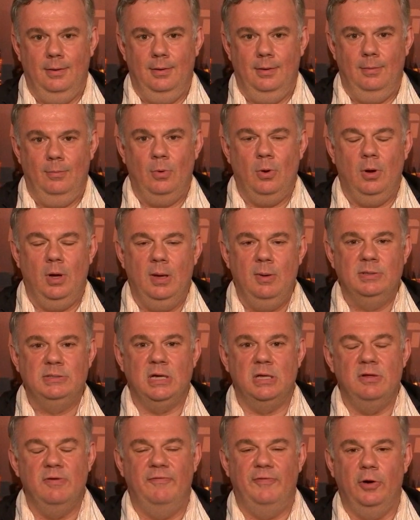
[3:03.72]
Well, he was
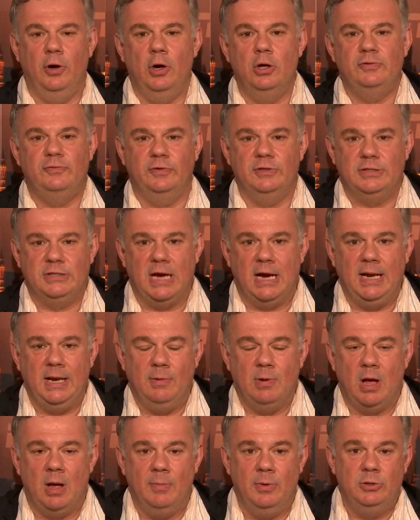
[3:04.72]
on the verge for
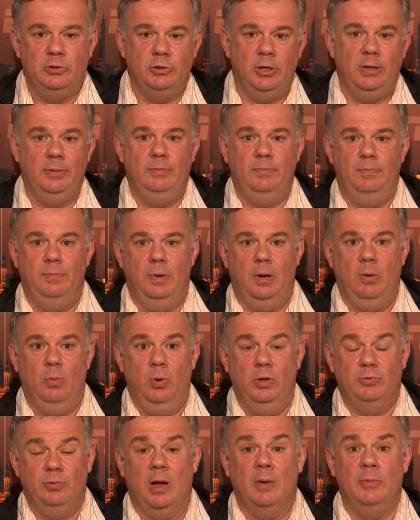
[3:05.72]
signing Real Madrid
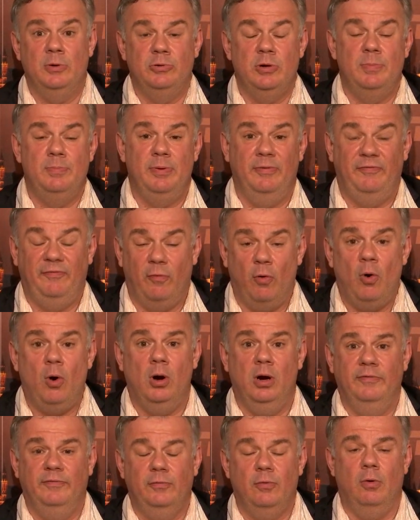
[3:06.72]
with Real Madrid
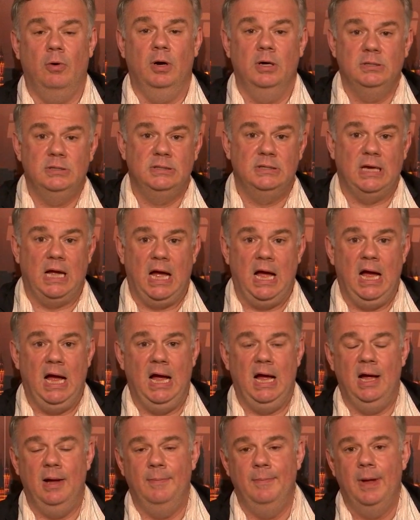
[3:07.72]
before, of course.
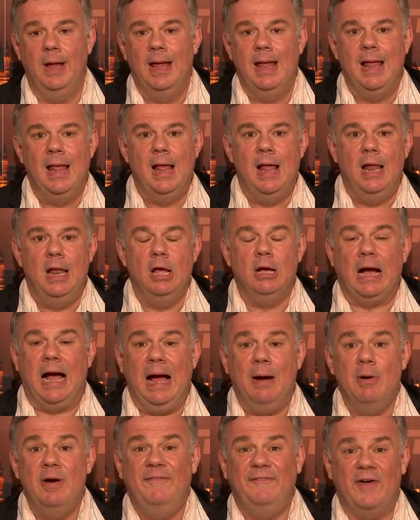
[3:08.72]
Look,
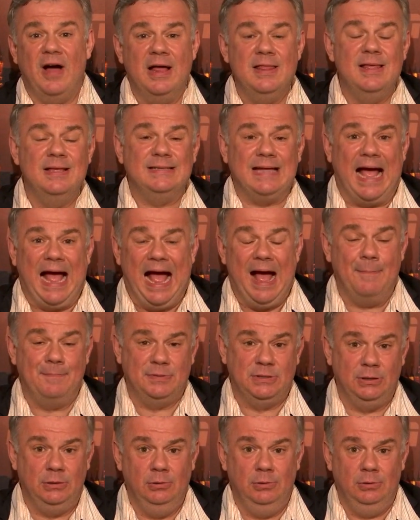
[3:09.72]
I would find this
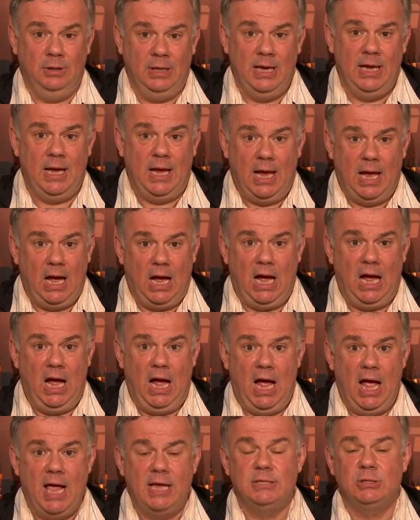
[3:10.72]
absolutely
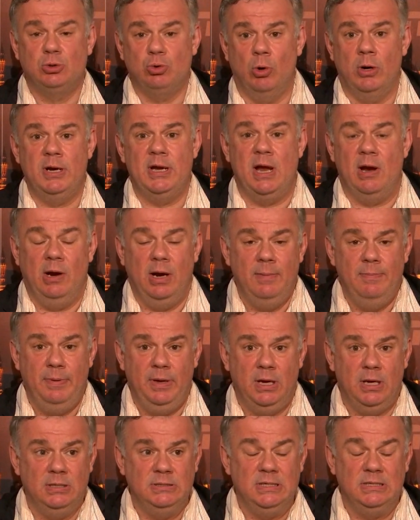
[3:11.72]
extraordinary,
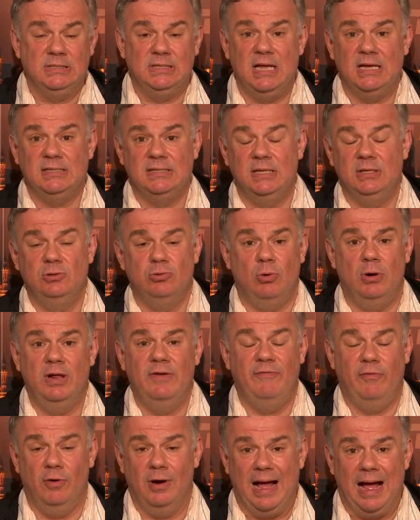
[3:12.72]
because it's less than
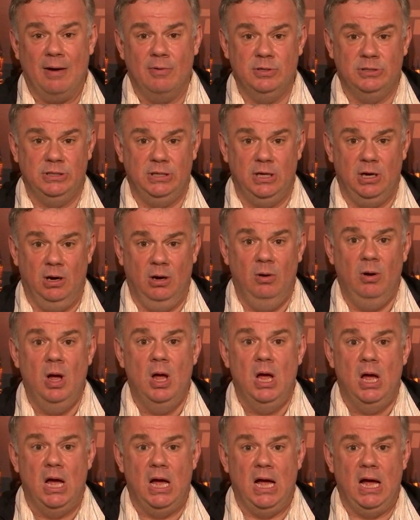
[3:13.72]
24 hours ago
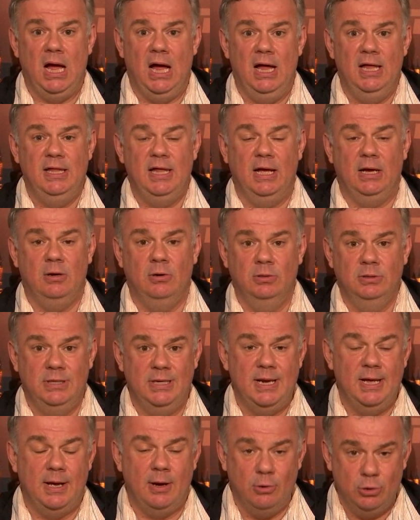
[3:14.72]
that
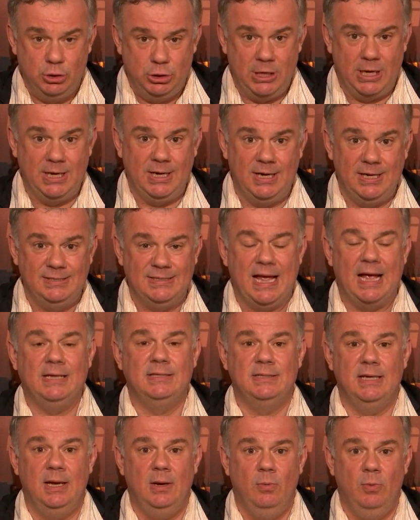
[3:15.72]
Conte negotiated his
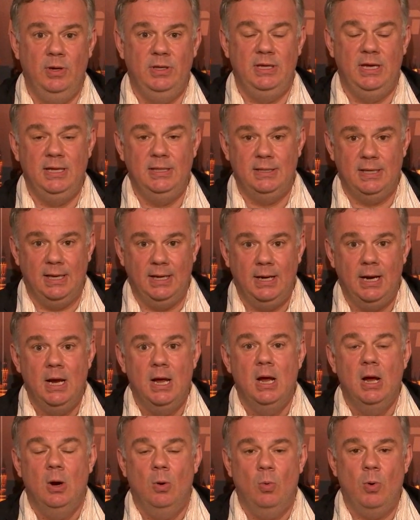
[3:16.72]
exit with Inter,
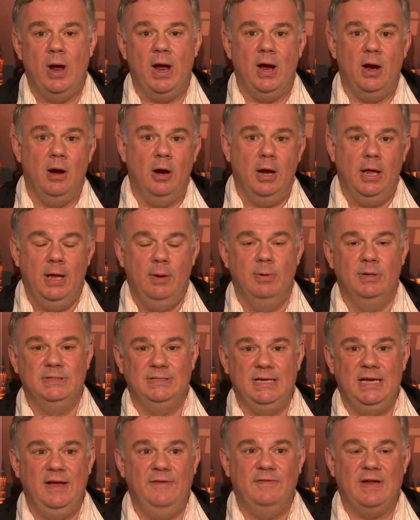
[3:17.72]
where he
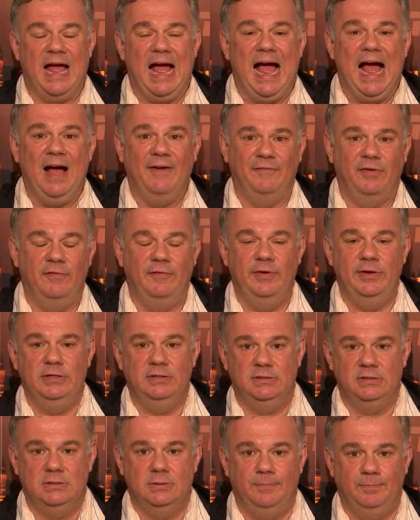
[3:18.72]
received half of
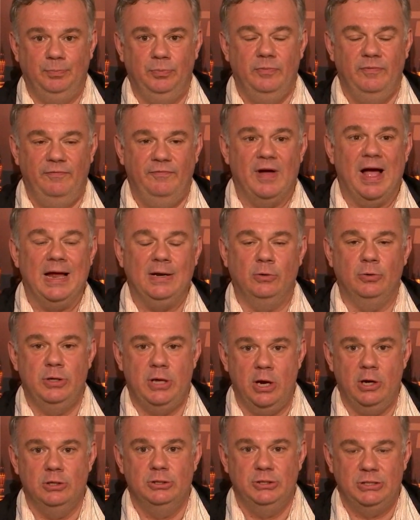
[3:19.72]
his final
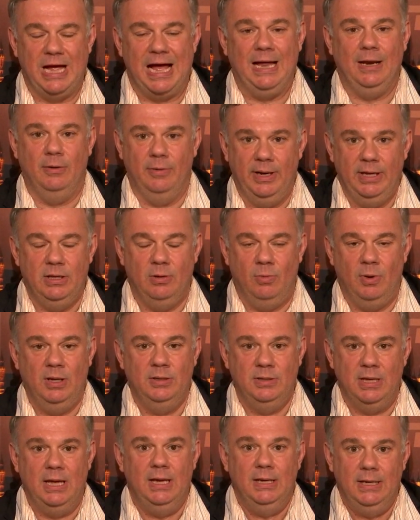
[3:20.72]
year's salary, the
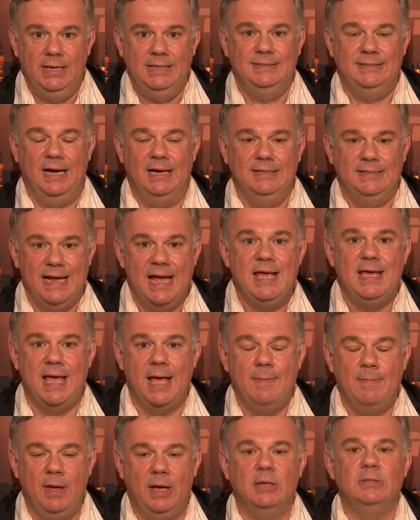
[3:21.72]
one that he's not
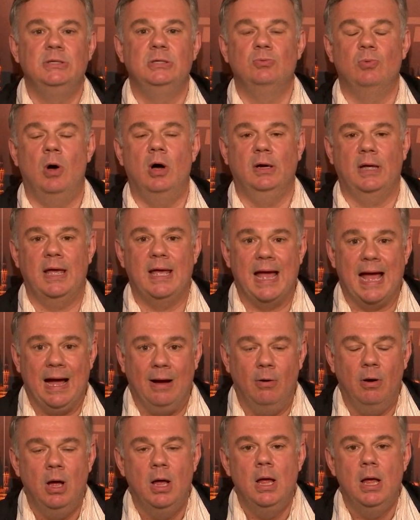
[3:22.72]
taking because he's walking
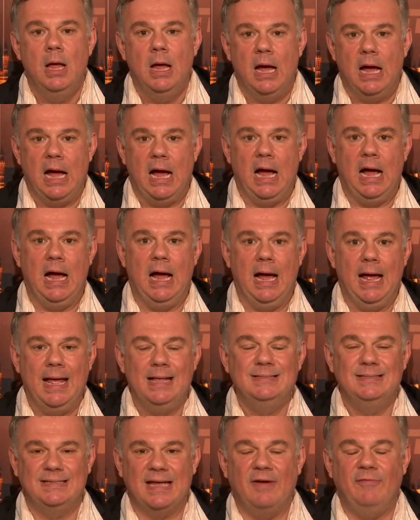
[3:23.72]
out,
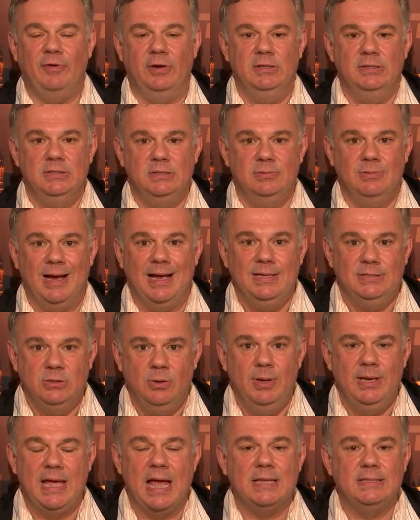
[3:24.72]
in severance, right?
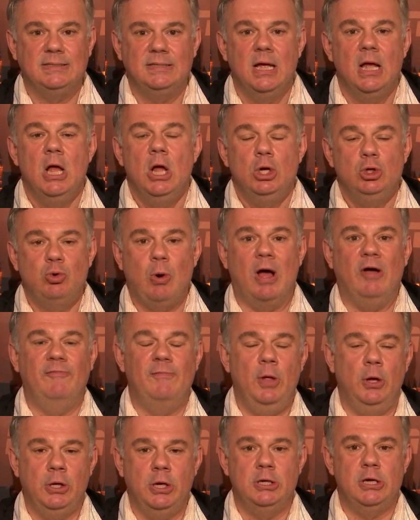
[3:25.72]
So he gets $12
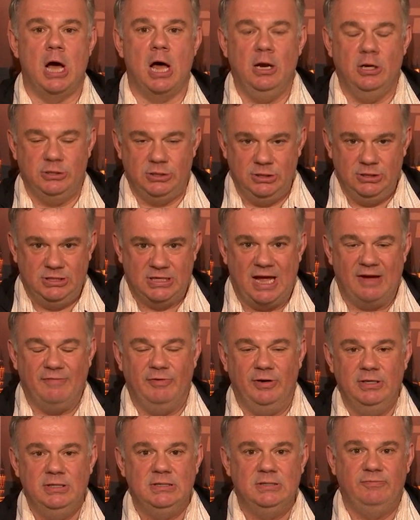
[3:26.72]
million in
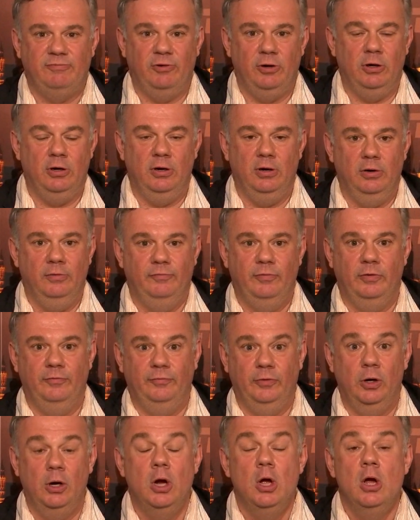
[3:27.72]
severance
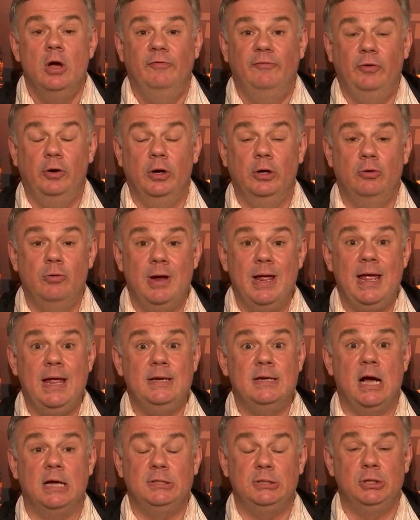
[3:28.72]
for
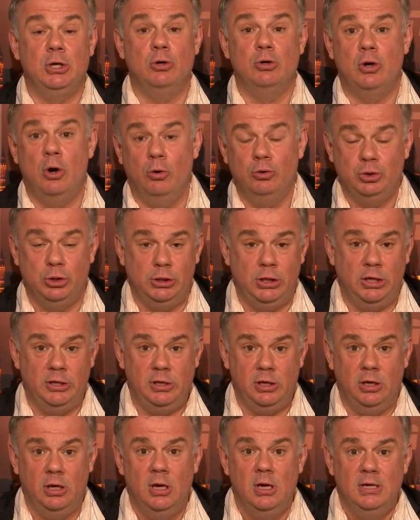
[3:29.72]
agreeing not to go coach
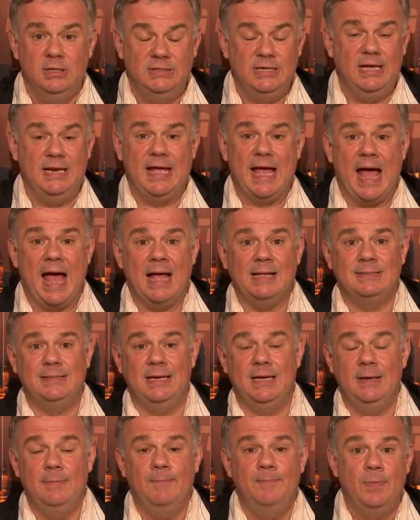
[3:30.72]
another Serie A
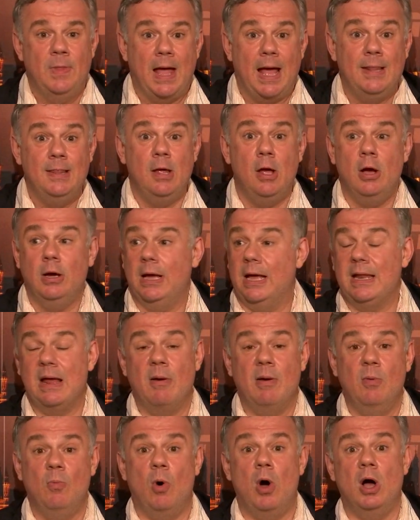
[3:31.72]
team. And look, and
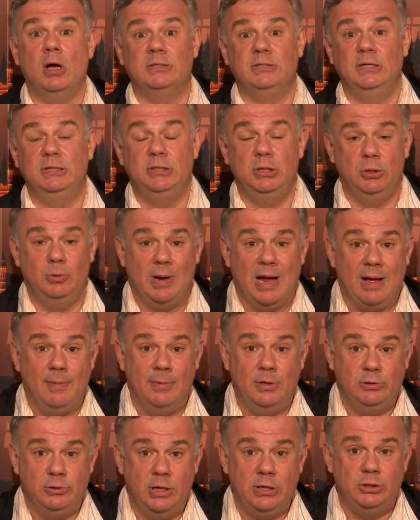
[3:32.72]
now he walks into the Real
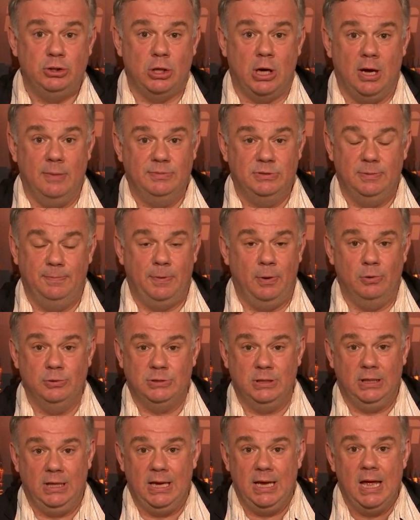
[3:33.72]
Madrid job,
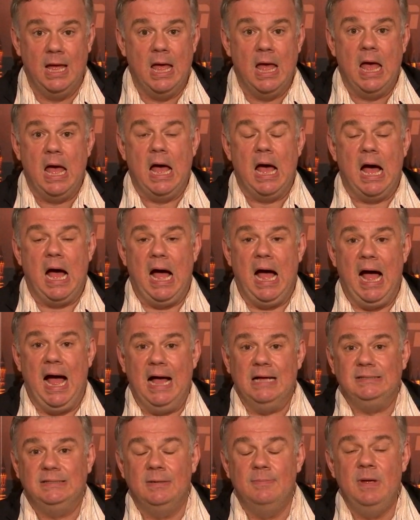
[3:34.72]
supposedly.
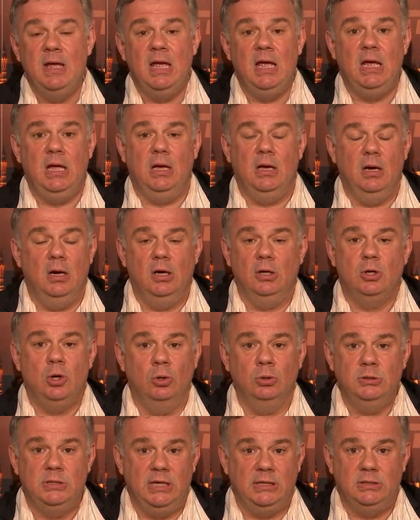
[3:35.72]
To me,
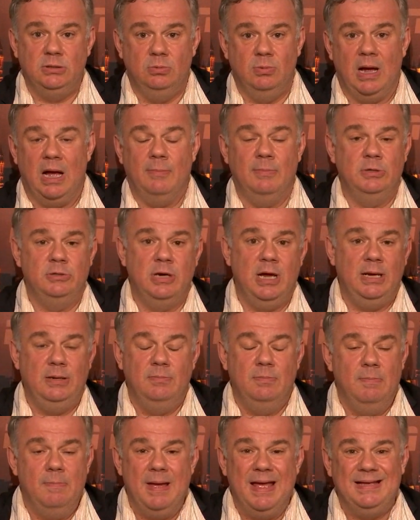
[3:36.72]
Conte to Real
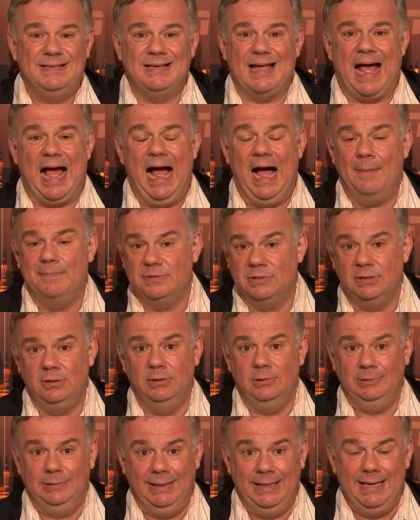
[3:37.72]
Madrid makes
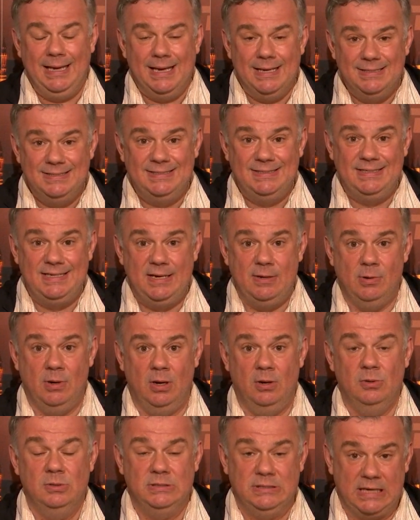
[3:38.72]
absolutely
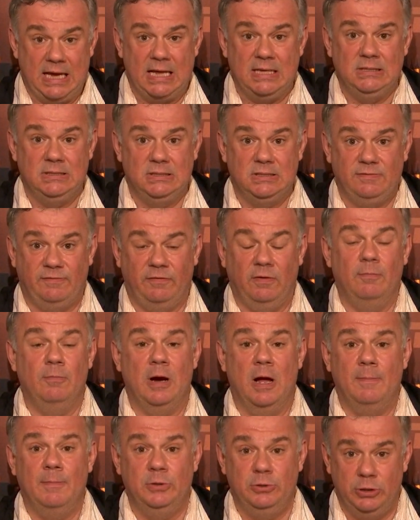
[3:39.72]
zero sense from
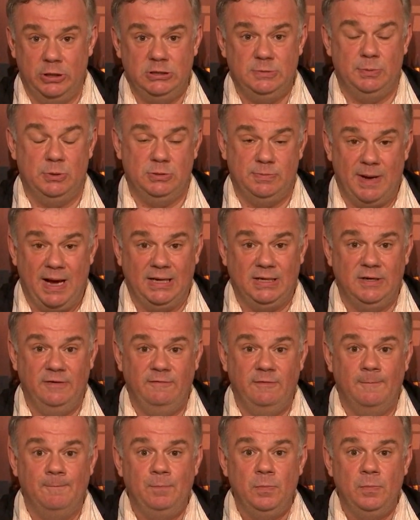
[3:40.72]
Real Madrid's perspective,